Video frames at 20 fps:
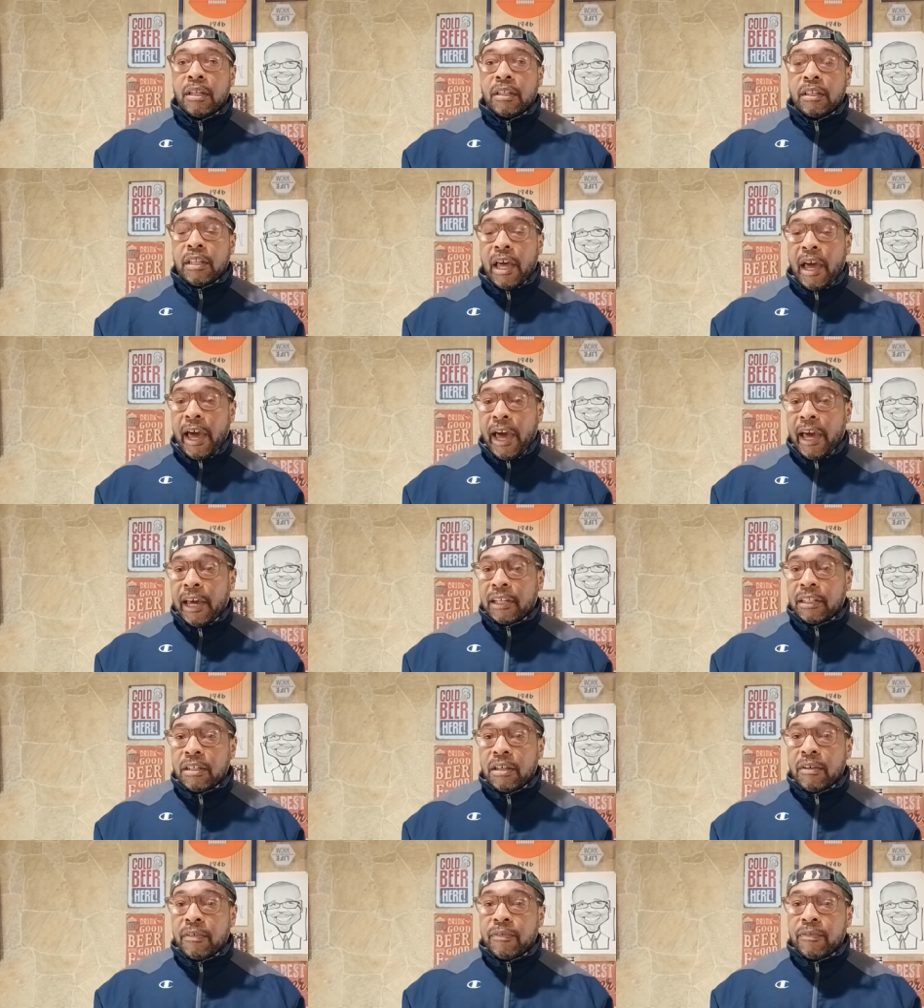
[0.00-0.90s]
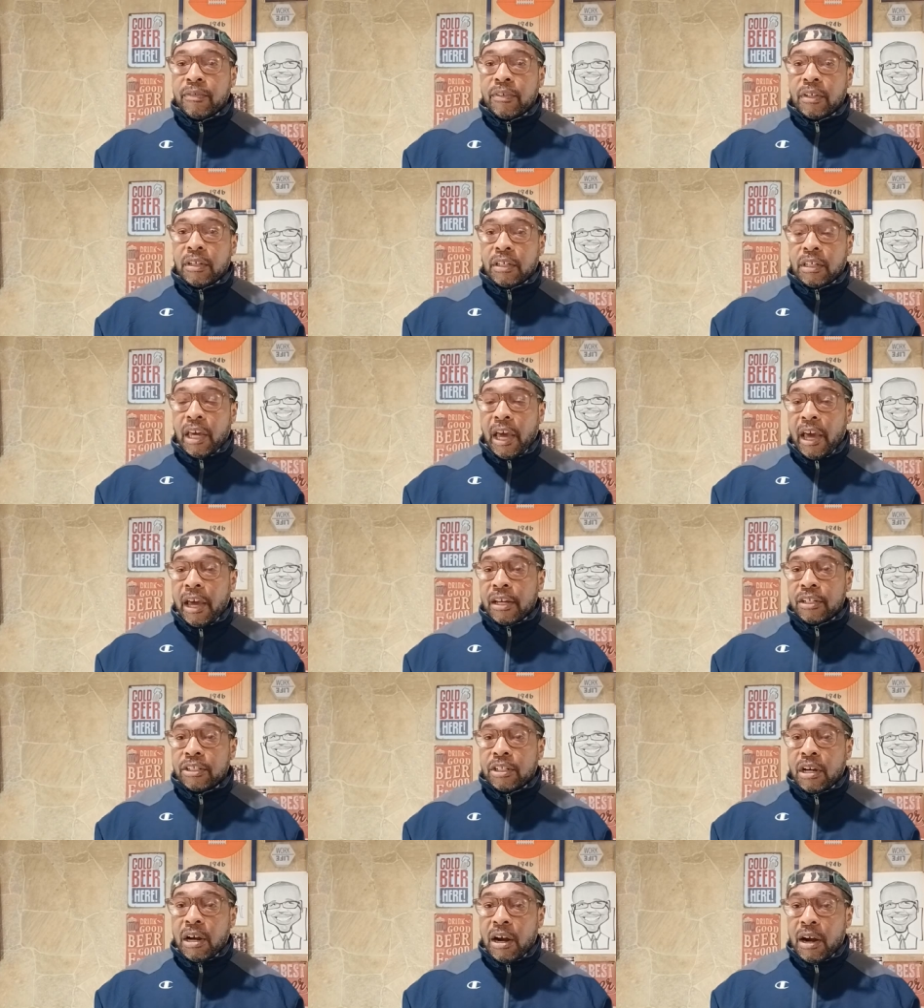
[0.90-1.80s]
The Active
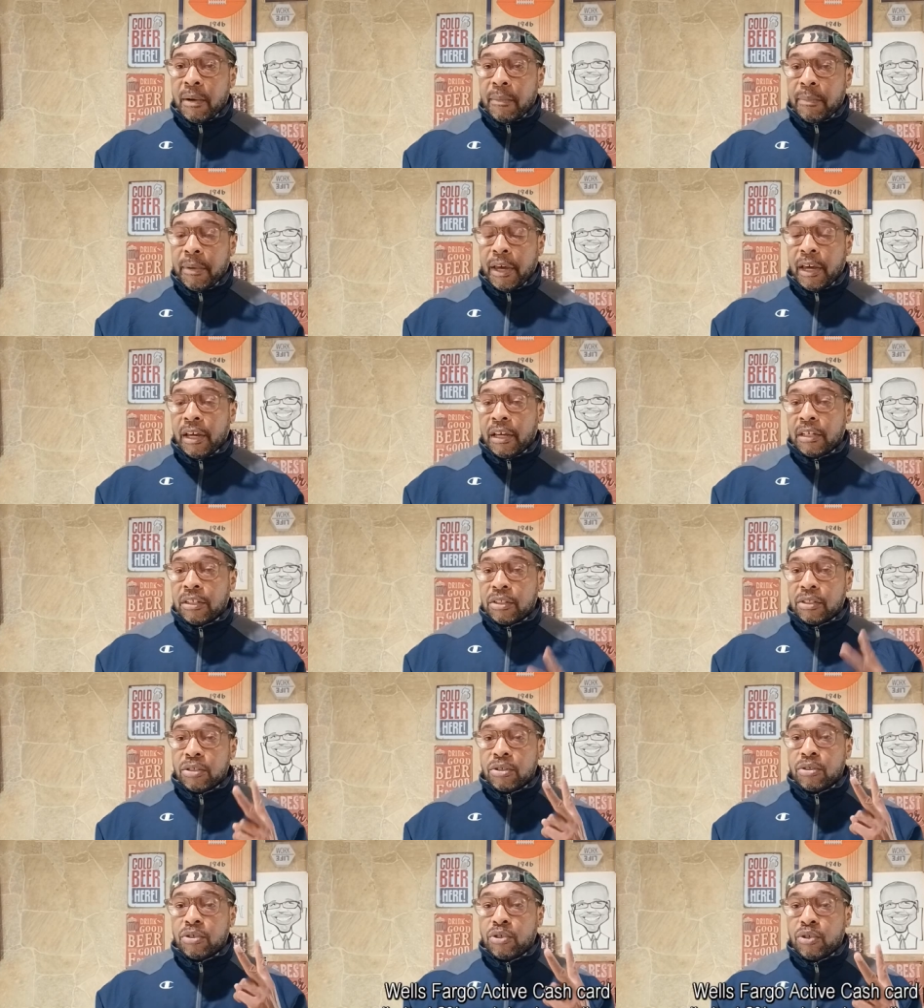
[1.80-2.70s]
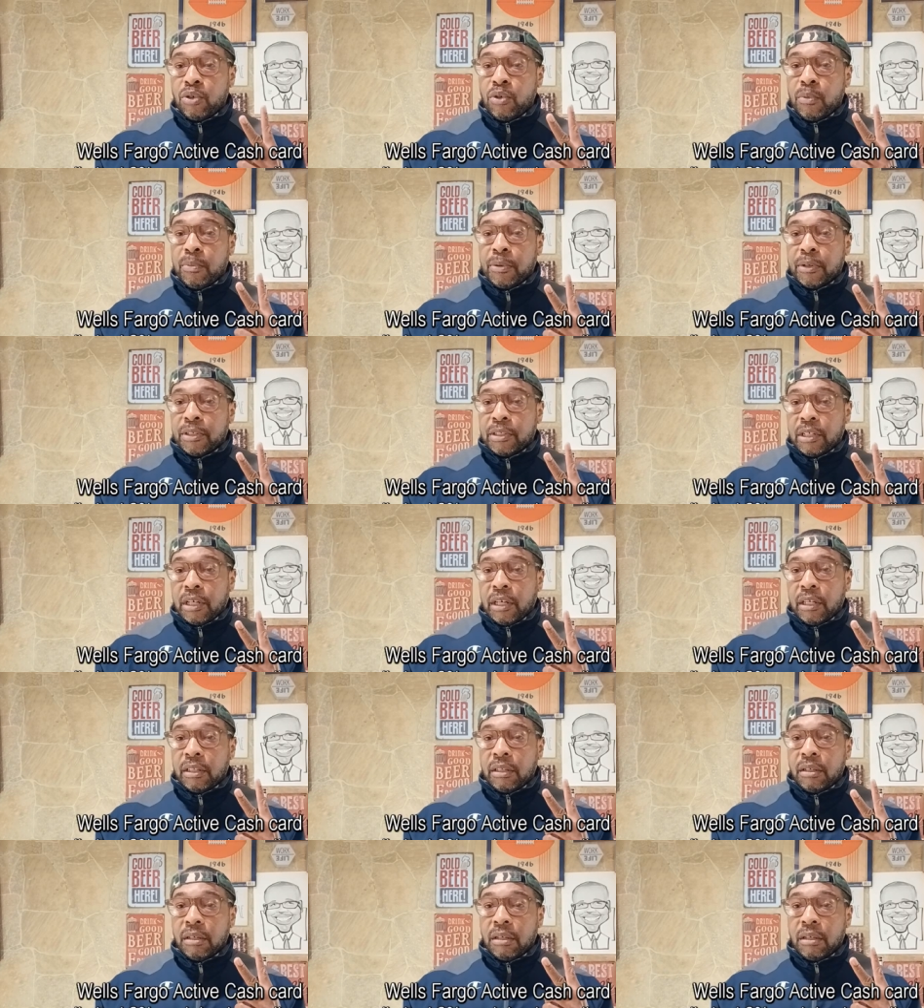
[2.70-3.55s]
Cash card pays 2%